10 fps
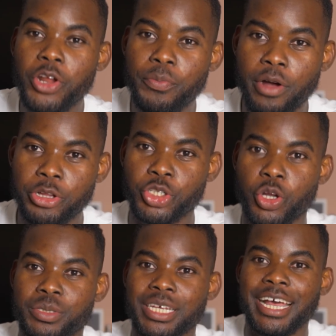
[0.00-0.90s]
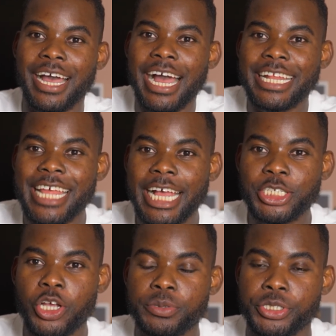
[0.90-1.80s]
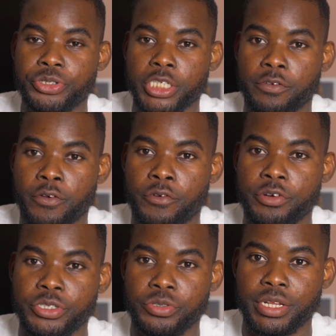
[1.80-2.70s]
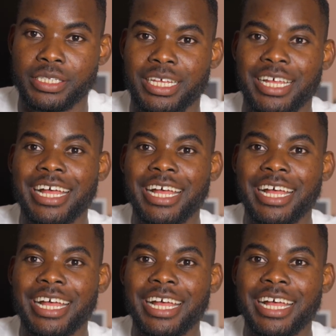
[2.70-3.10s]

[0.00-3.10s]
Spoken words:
about jobs? Are there jobs in Russia for foreign students?